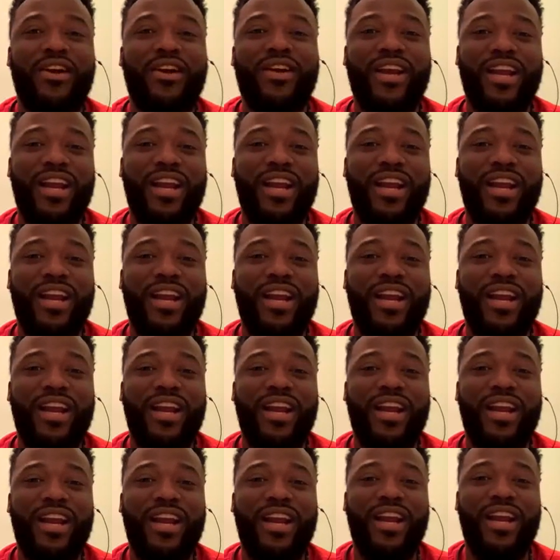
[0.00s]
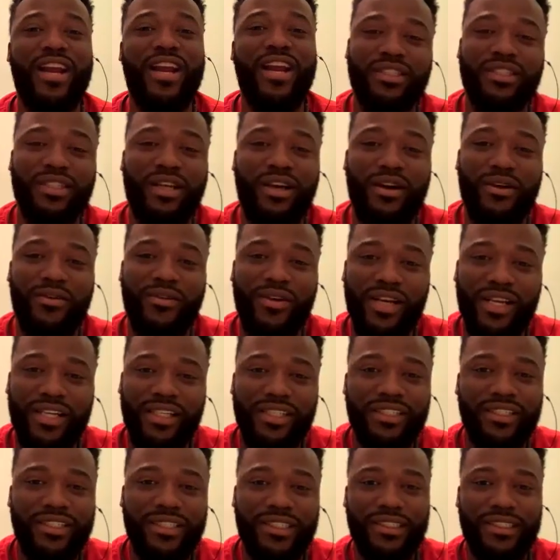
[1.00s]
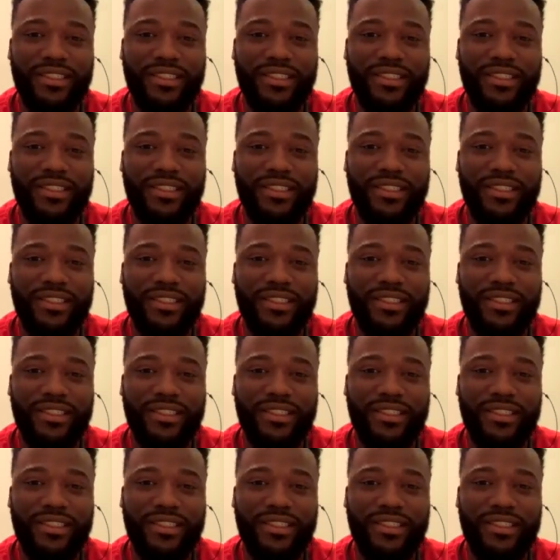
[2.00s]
get hurt every year. You know this already.